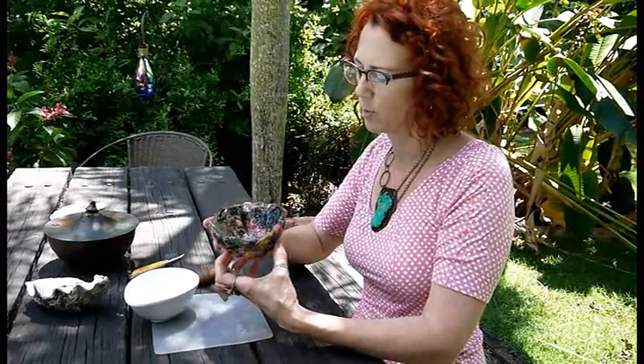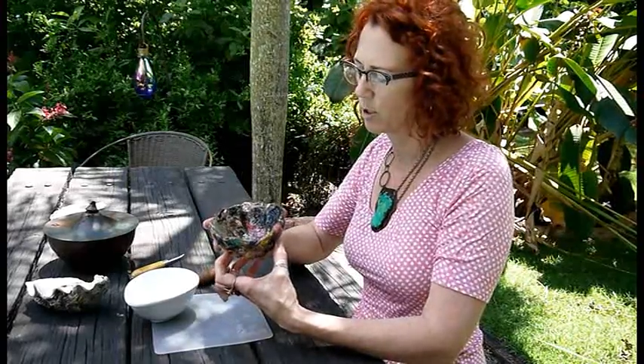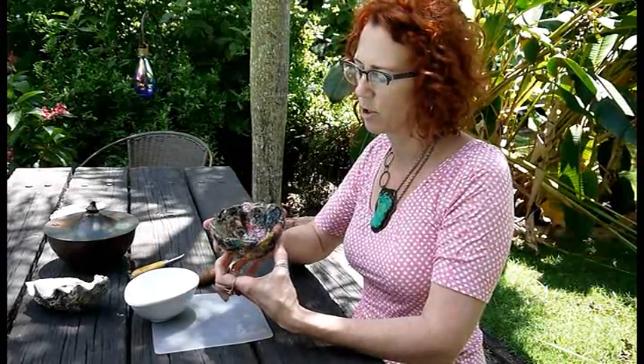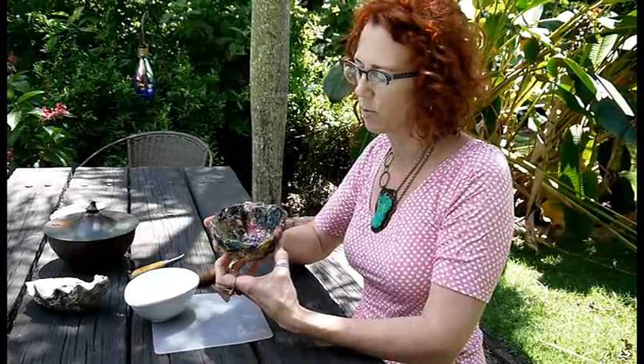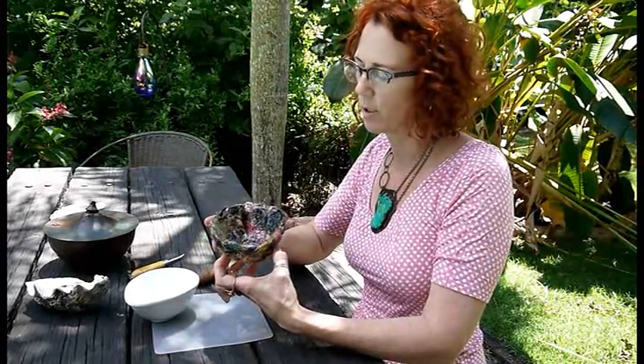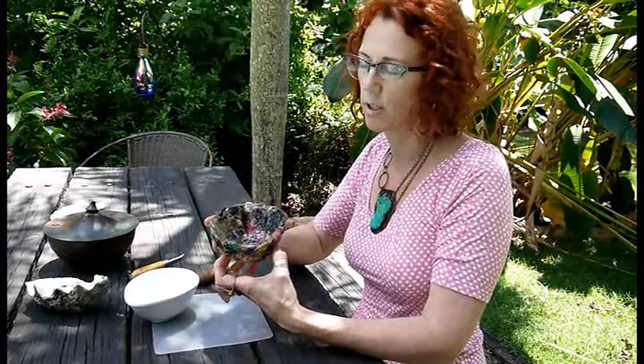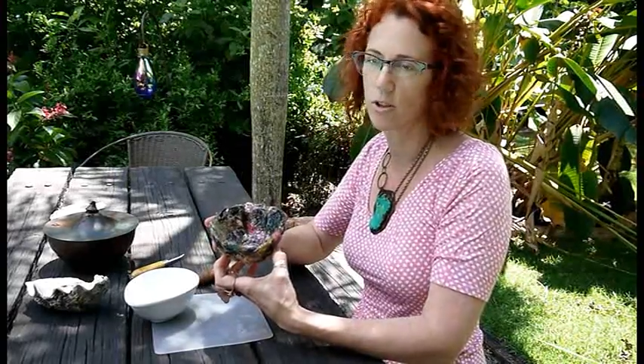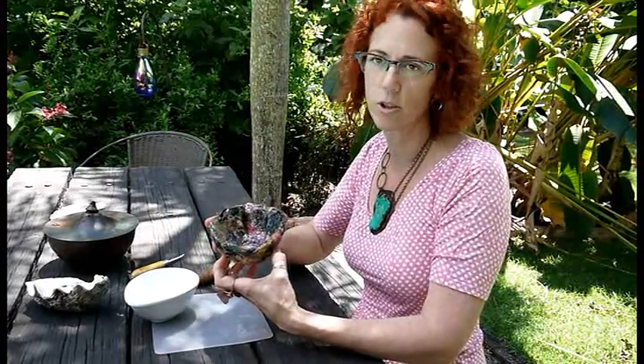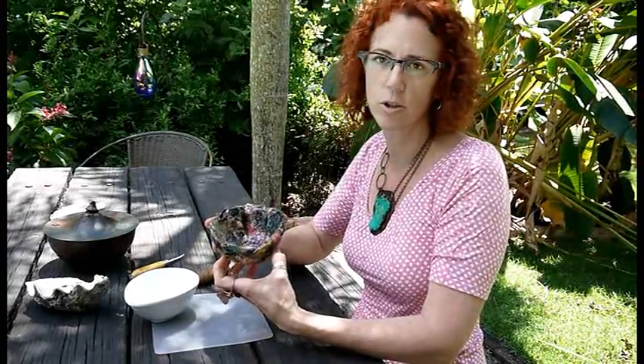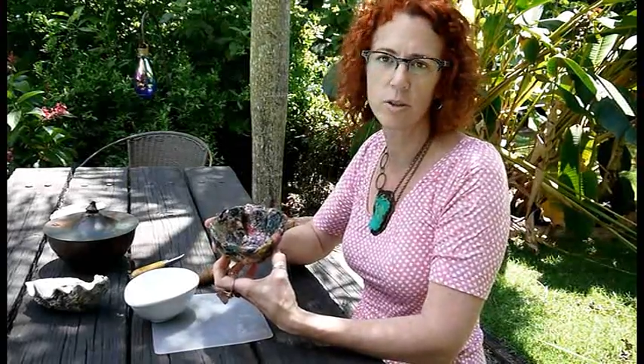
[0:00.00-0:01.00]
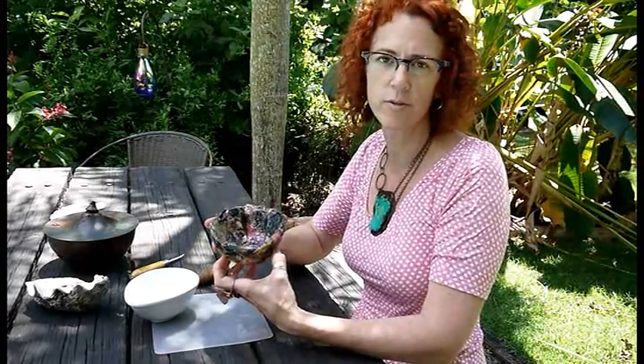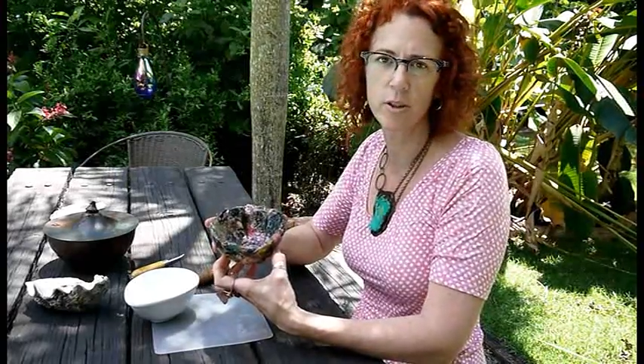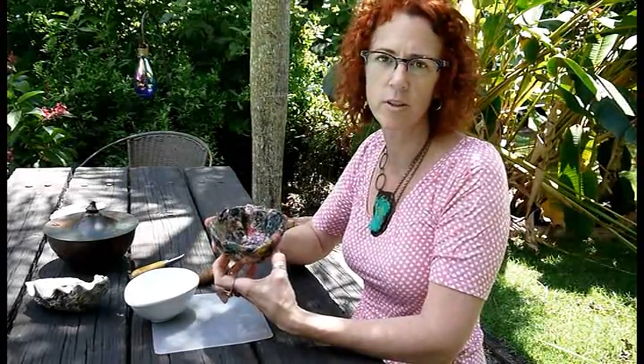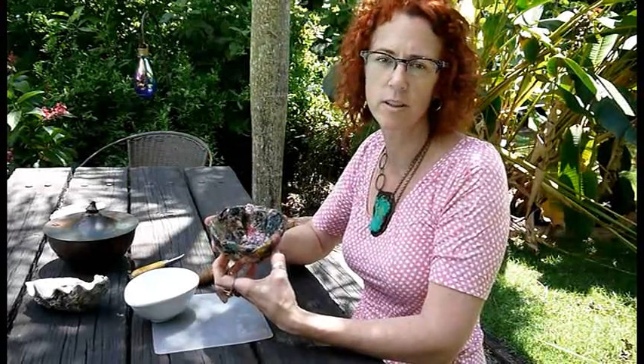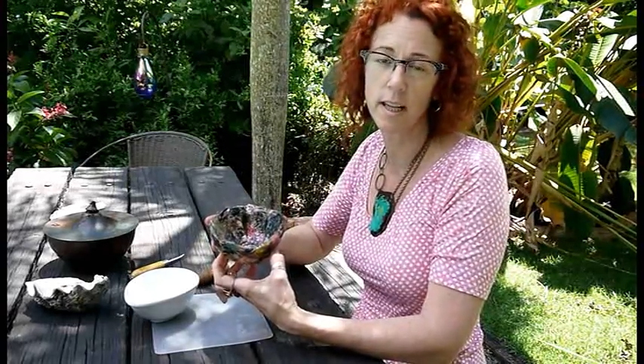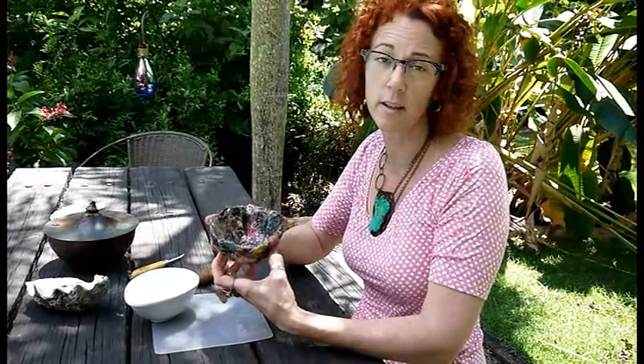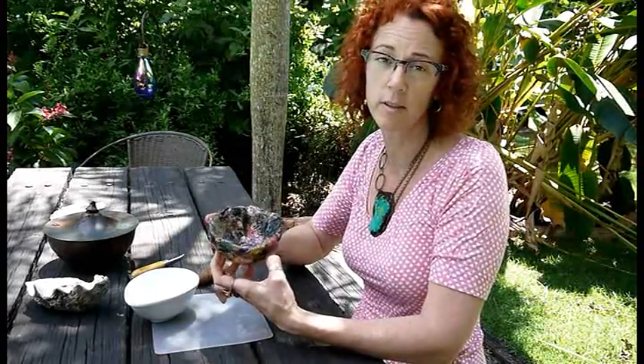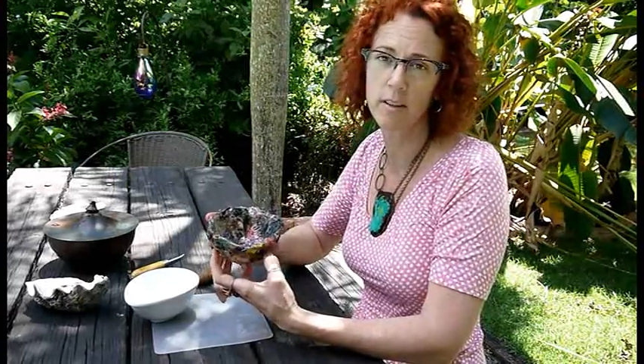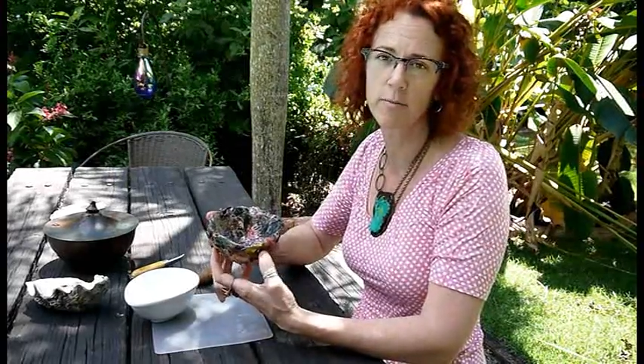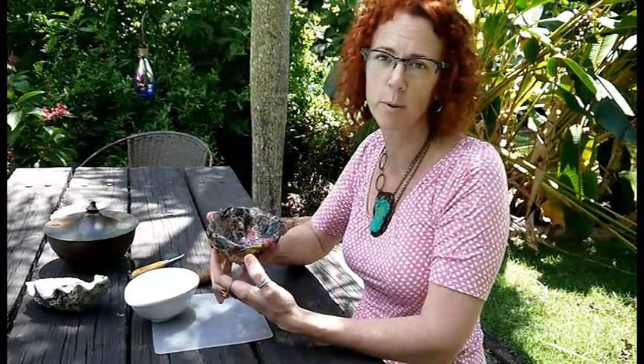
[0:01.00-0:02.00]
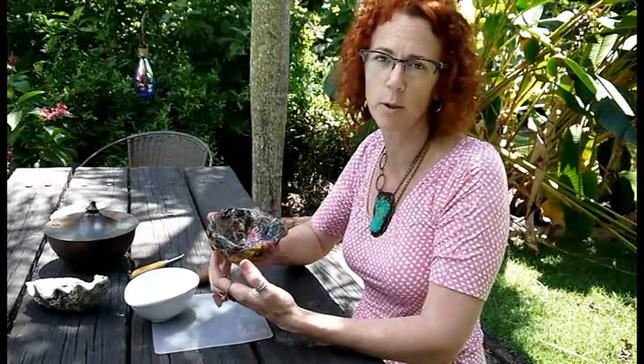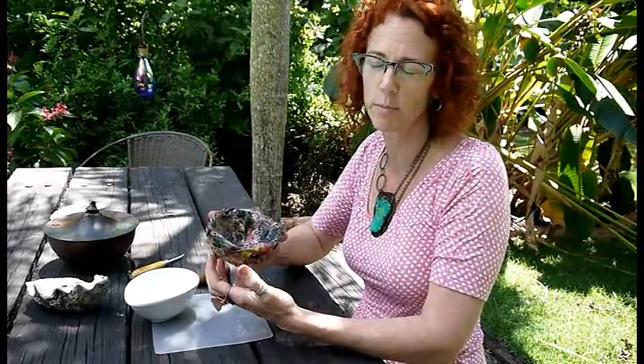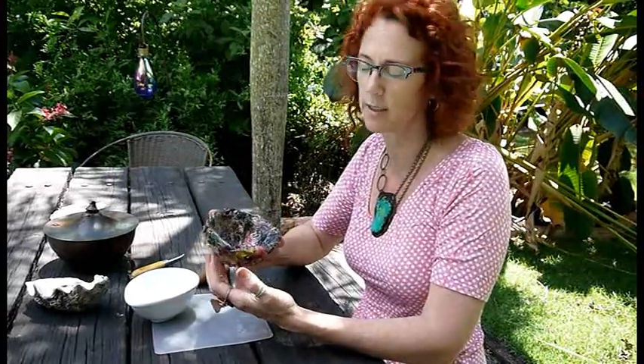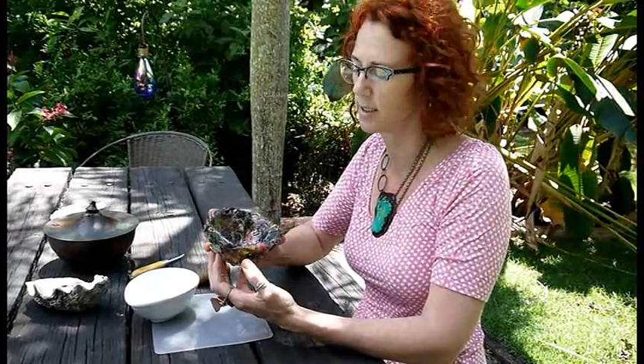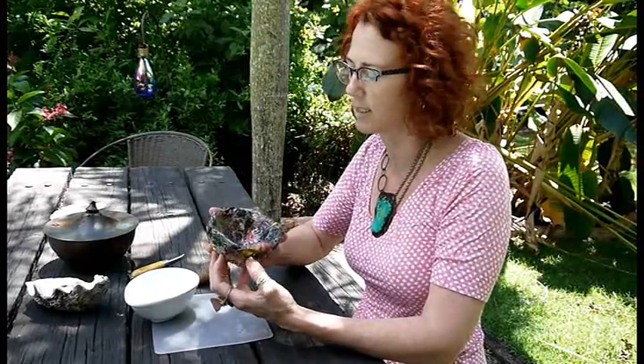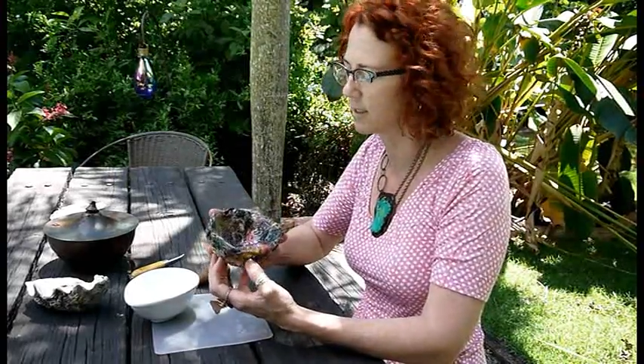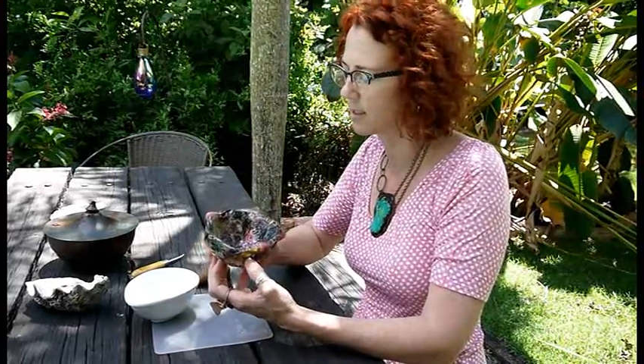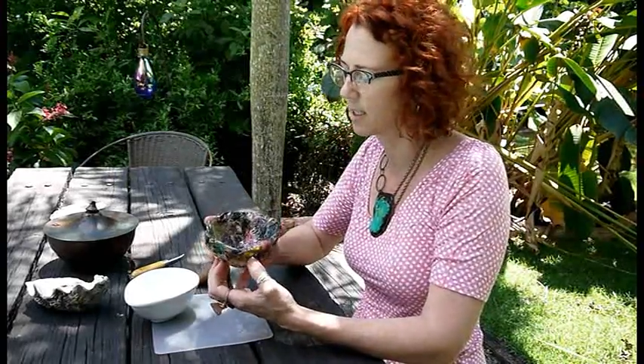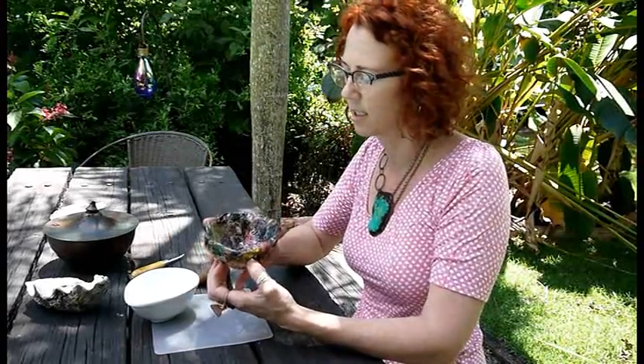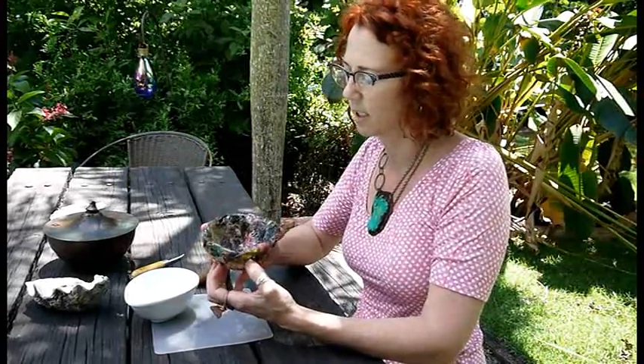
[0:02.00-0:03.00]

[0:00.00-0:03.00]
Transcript: which you want to just use for decorative purposes.